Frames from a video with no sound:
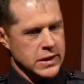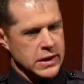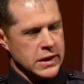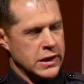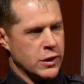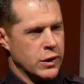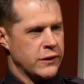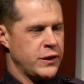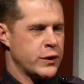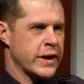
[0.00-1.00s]
You know,
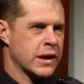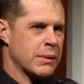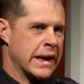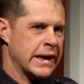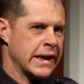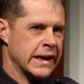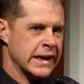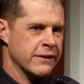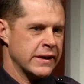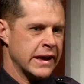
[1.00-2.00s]
if you think about it any
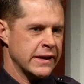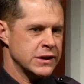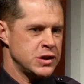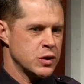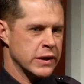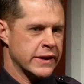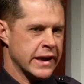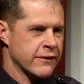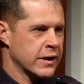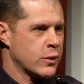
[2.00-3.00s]
given day that you can
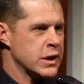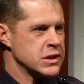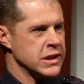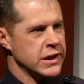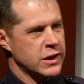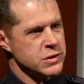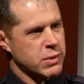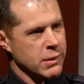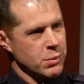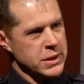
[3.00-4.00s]
think of a question, and there's
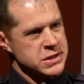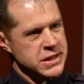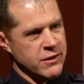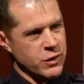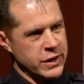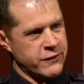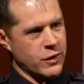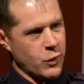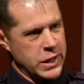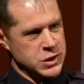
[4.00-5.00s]
probably several
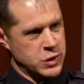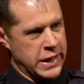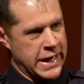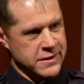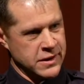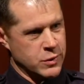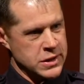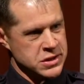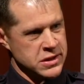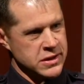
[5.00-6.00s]
different ways you could ask the
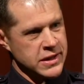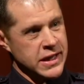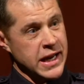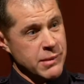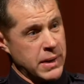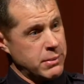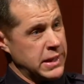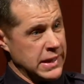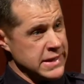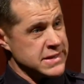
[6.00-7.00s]
question, and
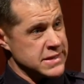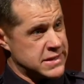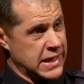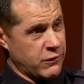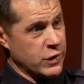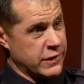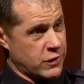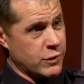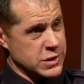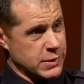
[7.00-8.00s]
maybe elicit several
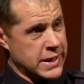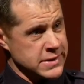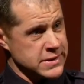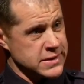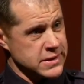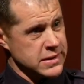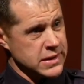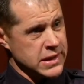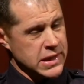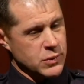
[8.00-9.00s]
different responses.
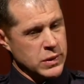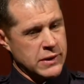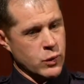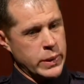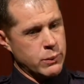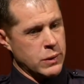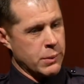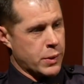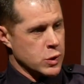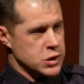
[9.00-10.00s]
Whenever we
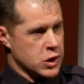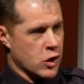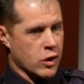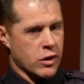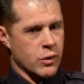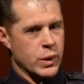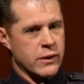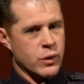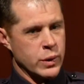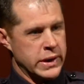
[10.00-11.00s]
approach a car or
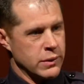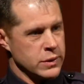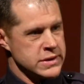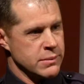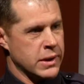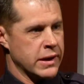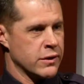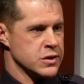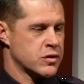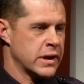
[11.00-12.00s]
whenever we're dealing with somebody
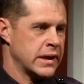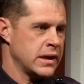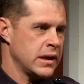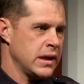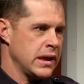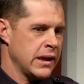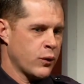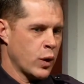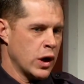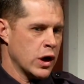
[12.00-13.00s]
on the street,
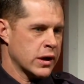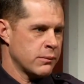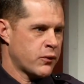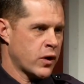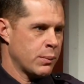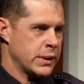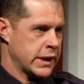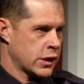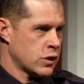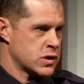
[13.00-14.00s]
if we're looking for a
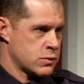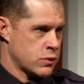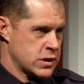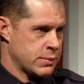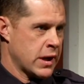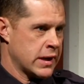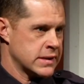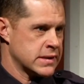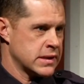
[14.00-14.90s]
particular response